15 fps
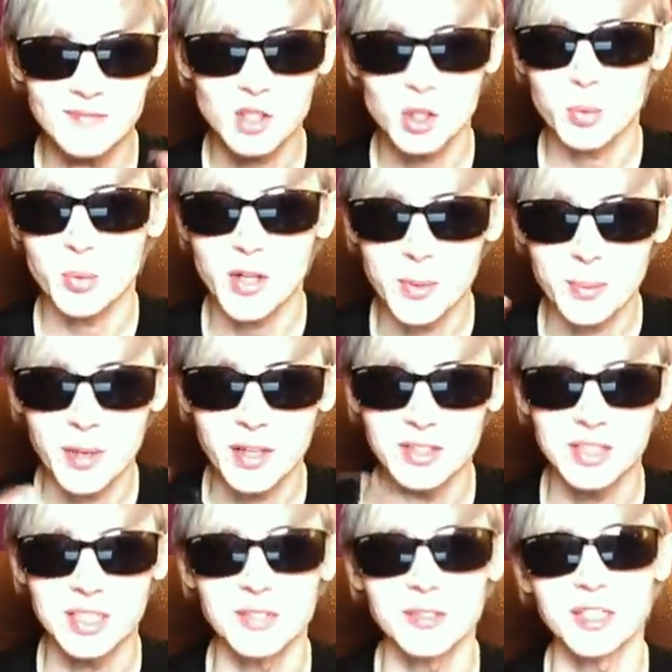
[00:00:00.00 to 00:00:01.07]
Spread the
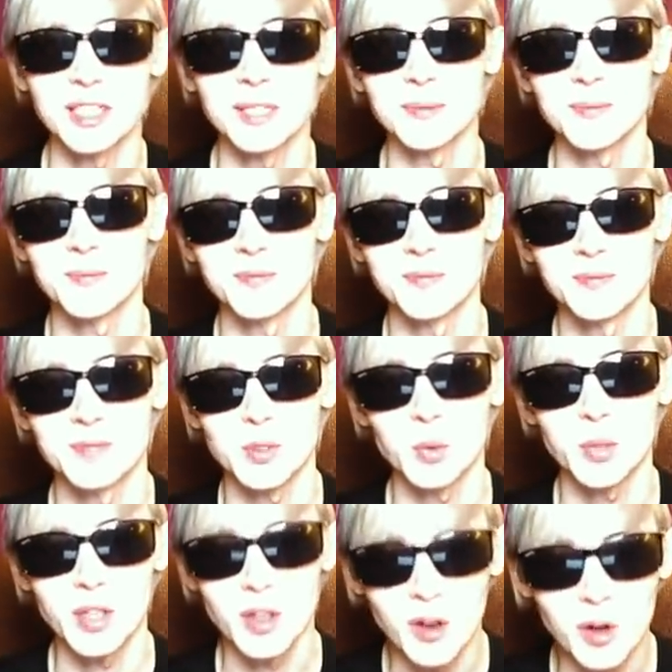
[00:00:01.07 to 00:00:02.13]
positivity.
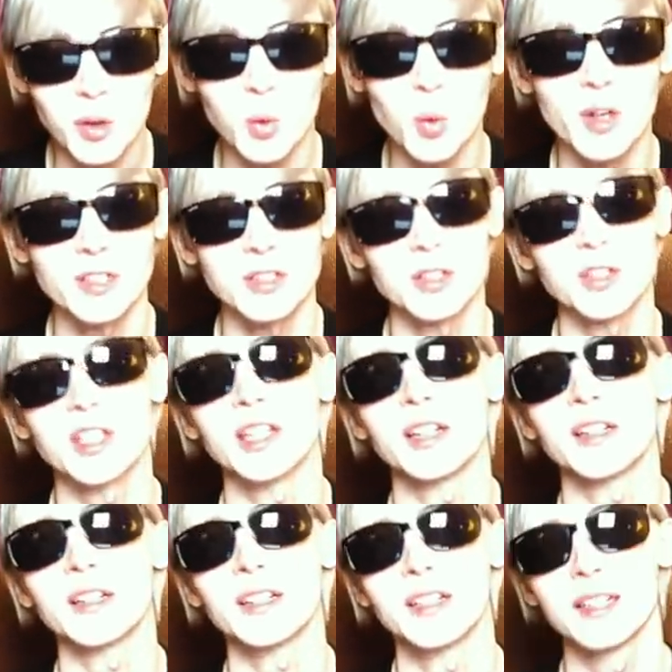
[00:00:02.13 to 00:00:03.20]
We all want to
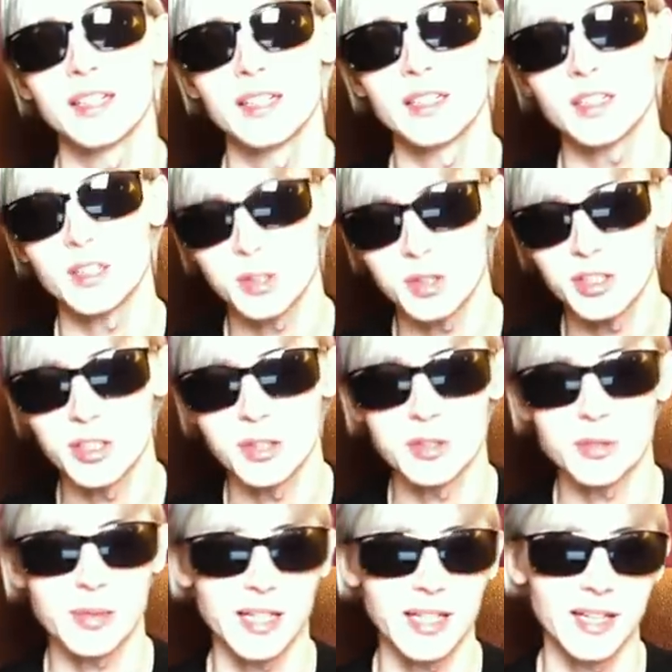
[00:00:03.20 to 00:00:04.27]
hear good
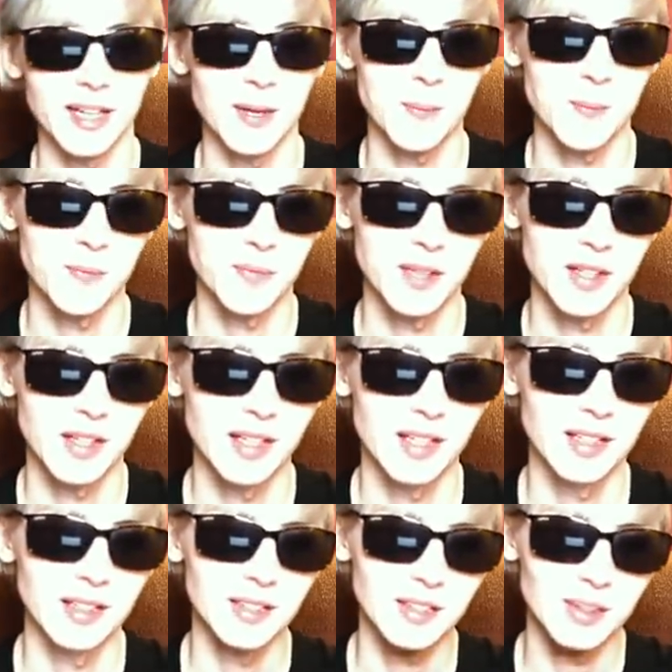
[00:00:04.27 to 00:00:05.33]
news right now.
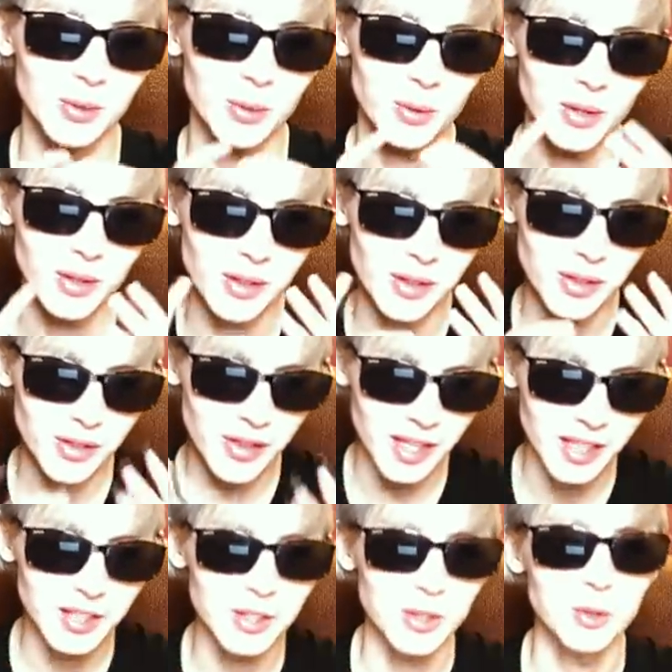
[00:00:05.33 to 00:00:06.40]
So
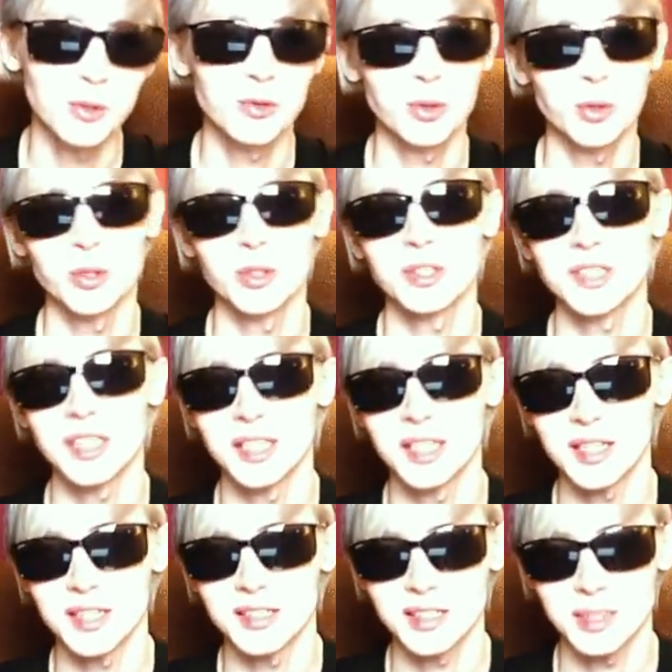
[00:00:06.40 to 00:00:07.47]
thank you for
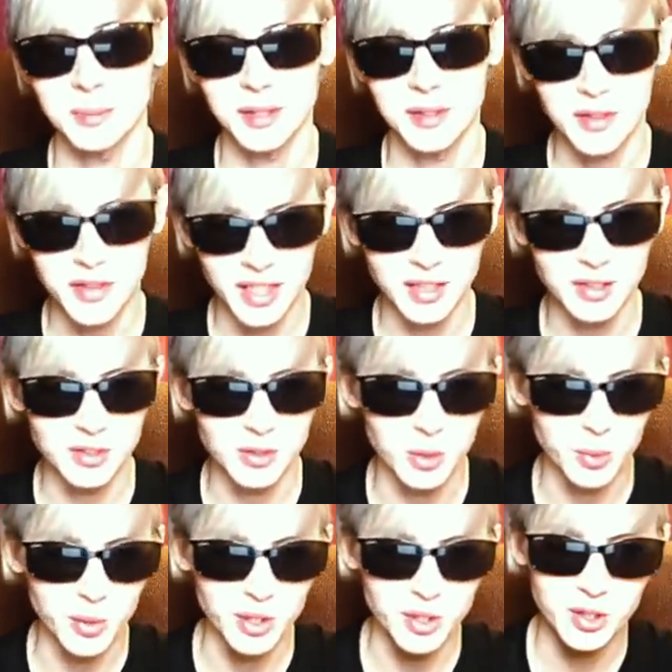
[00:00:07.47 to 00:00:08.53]
sending this email. Thank you
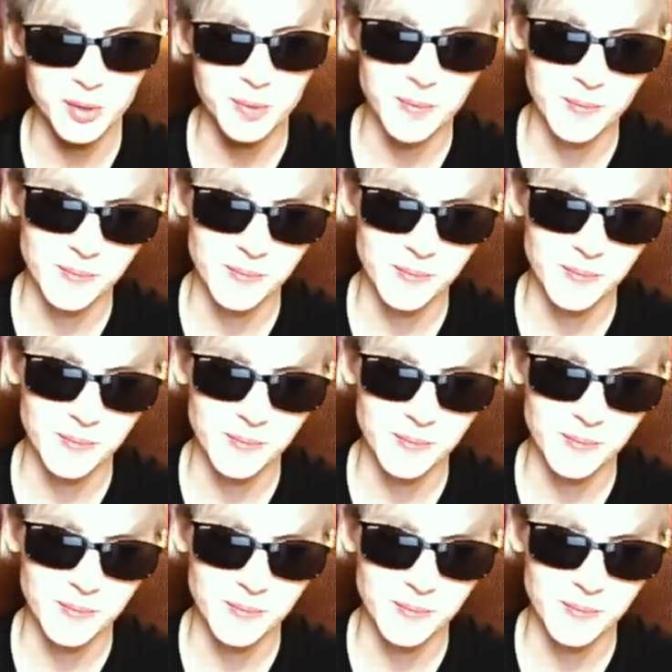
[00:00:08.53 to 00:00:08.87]
so much.